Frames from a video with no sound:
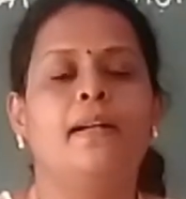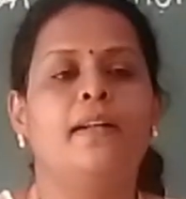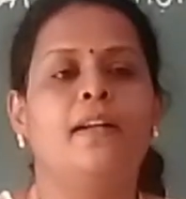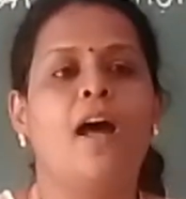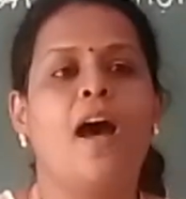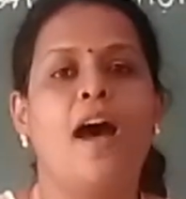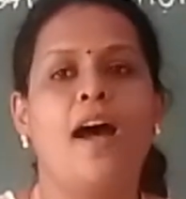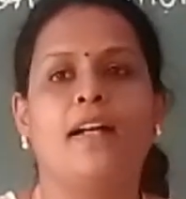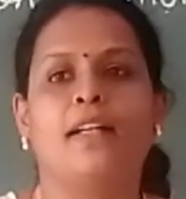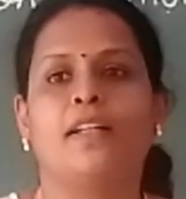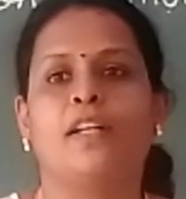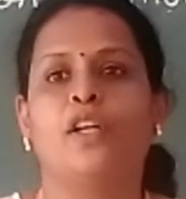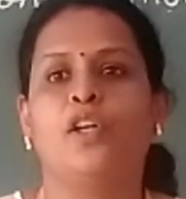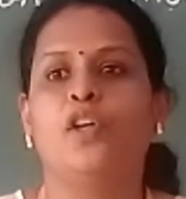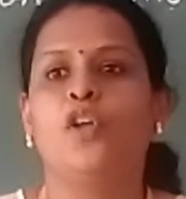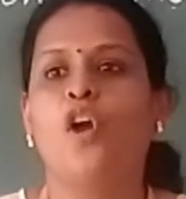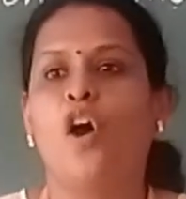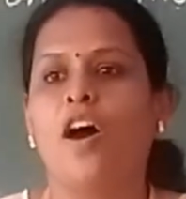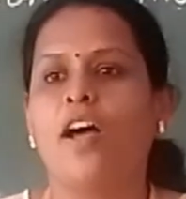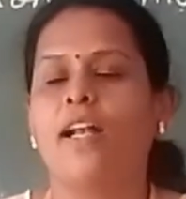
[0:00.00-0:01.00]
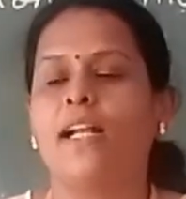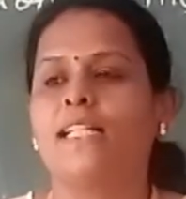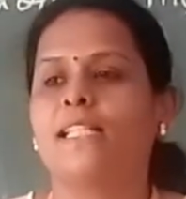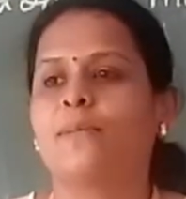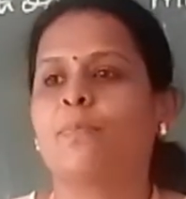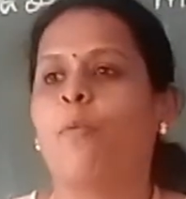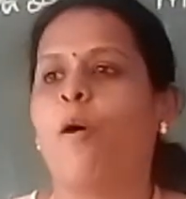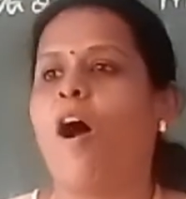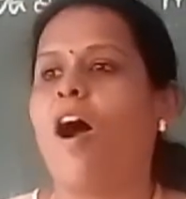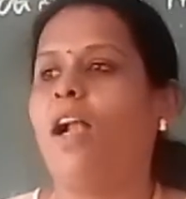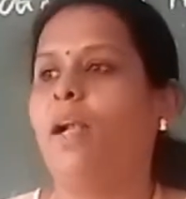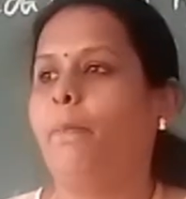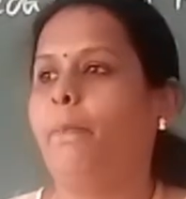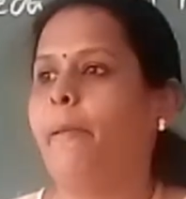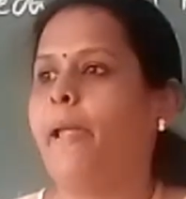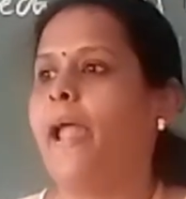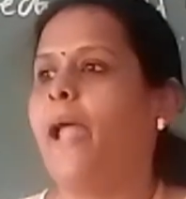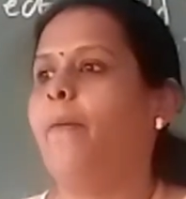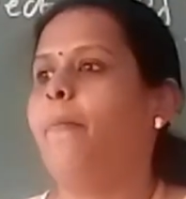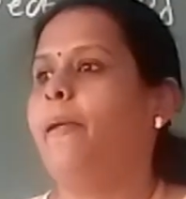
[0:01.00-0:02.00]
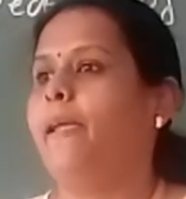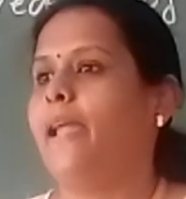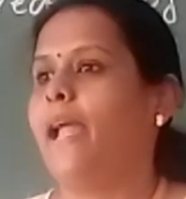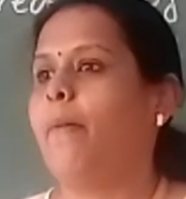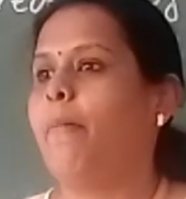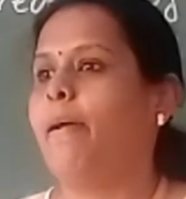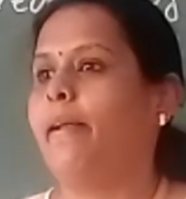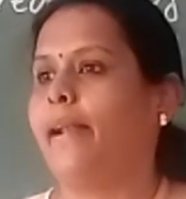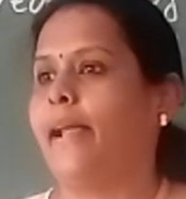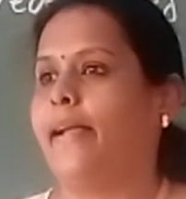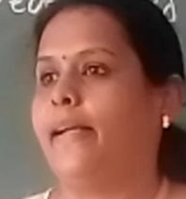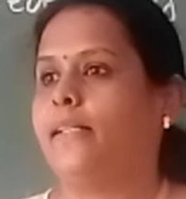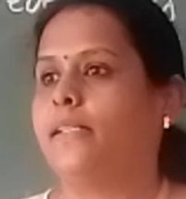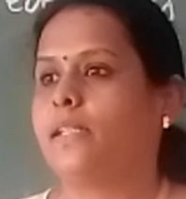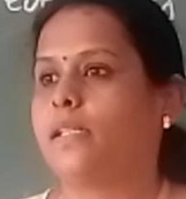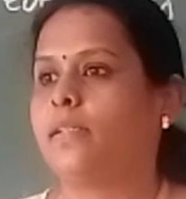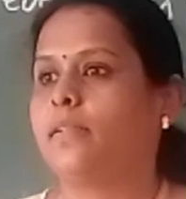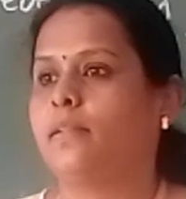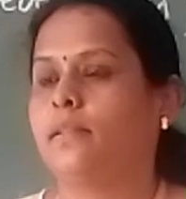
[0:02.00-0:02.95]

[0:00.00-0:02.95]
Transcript: Not. You are a small baby, am I right?